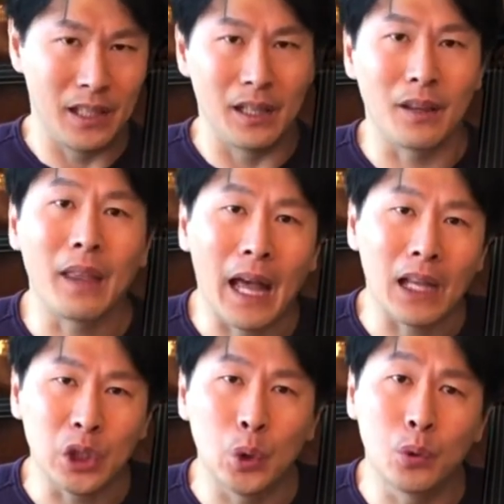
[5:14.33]
that
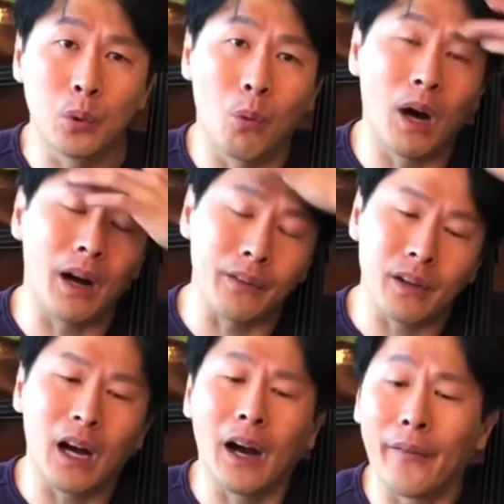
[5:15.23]
you would want
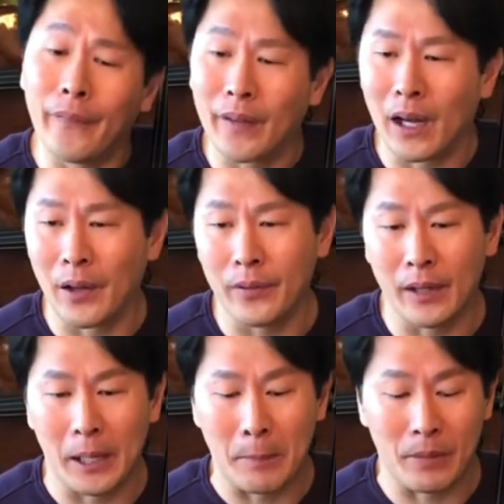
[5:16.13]

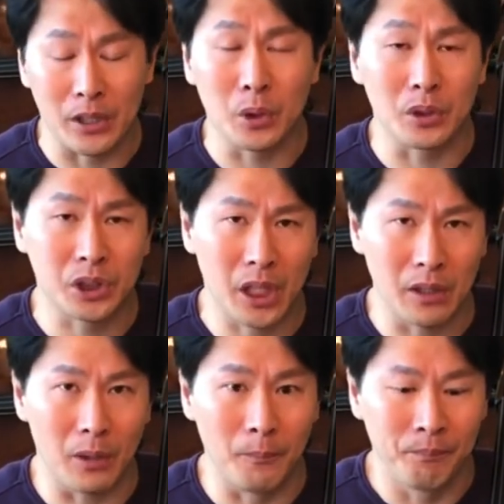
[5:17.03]
on your
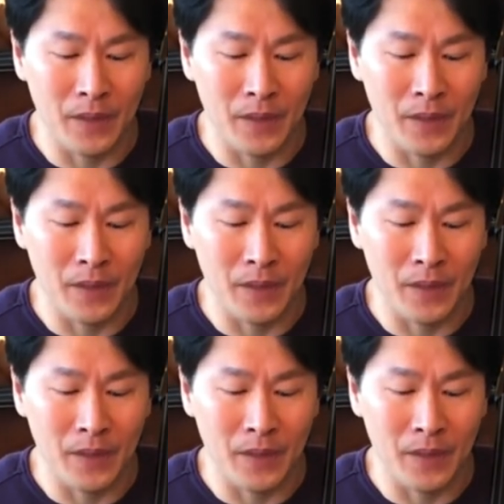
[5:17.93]
cello.